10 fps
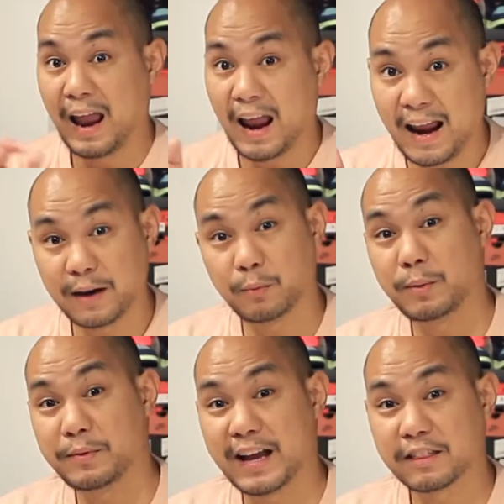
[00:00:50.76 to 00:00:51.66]
And when
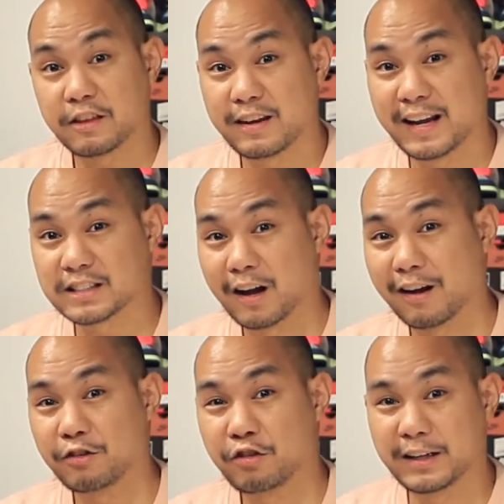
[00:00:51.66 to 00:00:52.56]
we get to the next
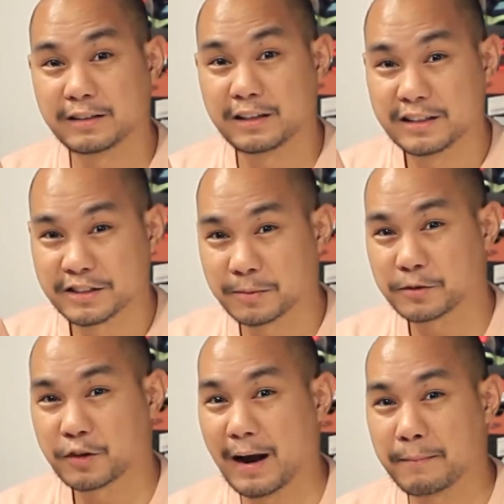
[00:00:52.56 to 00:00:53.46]
100
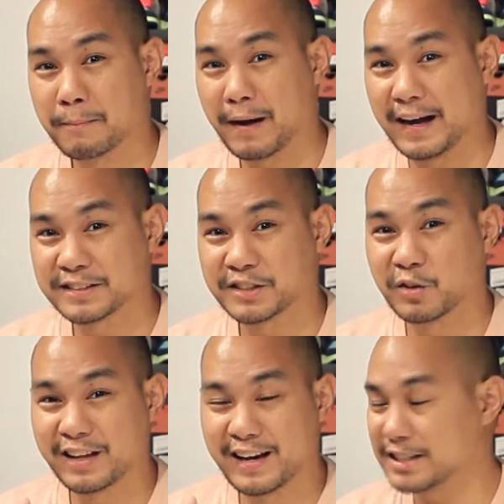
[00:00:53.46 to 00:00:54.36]
subscriber
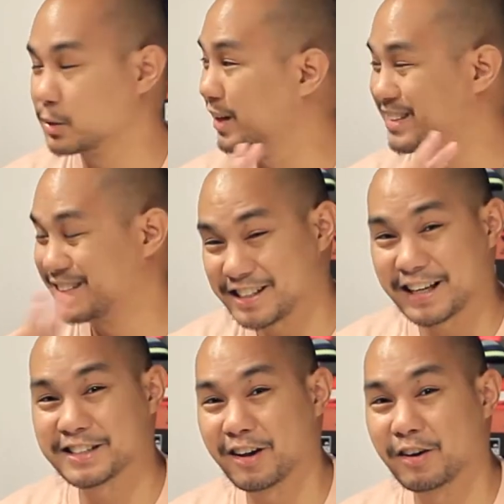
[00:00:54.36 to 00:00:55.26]
milestone, the next one is
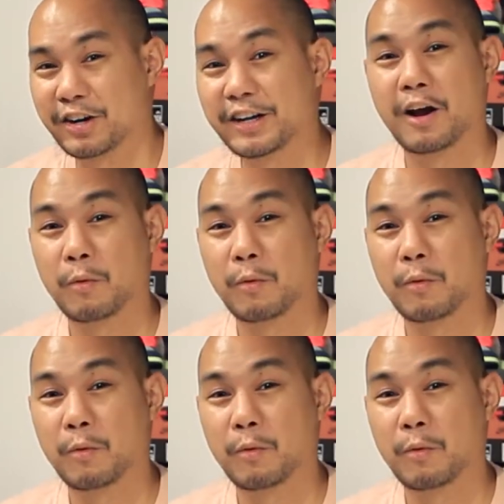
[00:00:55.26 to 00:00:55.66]
600,